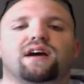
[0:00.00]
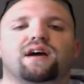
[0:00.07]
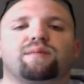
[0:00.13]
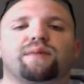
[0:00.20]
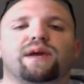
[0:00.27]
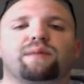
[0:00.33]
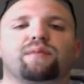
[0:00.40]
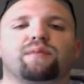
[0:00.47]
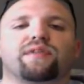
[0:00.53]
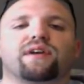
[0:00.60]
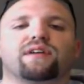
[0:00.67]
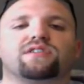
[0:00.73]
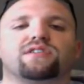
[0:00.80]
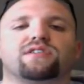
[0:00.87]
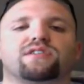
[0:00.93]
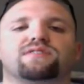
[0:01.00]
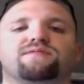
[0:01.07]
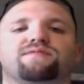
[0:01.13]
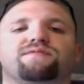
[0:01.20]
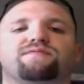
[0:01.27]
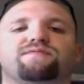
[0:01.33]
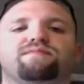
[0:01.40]
people that are just
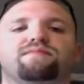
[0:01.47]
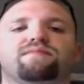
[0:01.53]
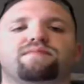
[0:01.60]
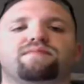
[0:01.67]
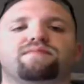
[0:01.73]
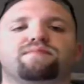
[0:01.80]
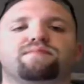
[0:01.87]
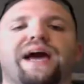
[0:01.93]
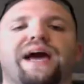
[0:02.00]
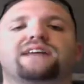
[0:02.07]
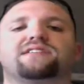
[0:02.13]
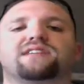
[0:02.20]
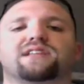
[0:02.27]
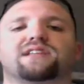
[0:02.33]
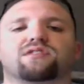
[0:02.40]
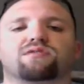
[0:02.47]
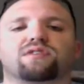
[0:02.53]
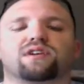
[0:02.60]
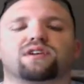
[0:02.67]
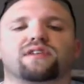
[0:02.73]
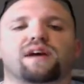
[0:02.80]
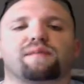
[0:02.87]
passing
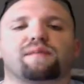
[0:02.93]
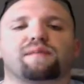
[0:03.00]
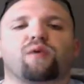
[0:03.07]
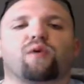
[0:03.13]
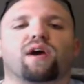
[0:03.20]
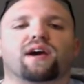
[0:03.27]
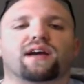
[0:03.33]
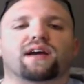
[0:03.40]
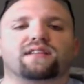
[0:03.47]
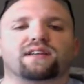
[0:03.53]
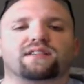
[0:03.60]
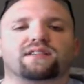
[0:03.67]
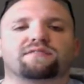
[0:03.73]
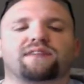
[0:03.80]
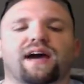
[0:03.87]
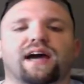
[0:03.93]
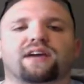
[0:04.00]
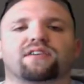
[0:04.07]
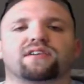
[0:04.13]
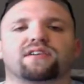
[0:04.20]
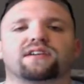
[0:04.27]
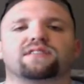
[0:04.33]
through. They might work at these
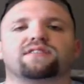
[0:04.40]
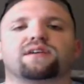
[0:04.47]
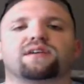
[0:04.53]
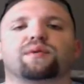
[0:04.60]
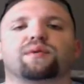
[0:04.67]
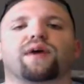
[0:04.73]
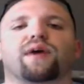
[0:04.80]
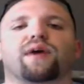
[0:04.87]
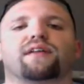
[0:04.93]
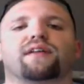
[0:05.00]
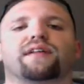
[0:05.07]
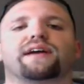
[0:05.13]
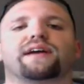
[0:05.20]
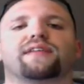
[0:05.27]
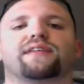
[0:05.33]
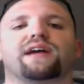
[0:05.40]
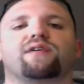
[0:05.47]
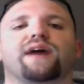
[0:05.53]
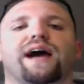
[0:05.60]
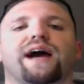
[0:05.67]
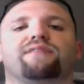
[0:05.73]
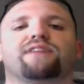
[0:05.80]
factories temporarily, and they
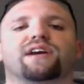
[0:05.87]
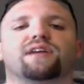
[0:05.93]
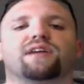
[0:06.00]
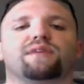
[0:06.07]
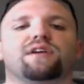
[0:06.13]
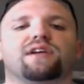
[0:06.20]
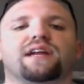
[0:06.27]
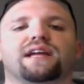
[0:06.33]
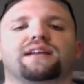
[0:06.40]
don't have the community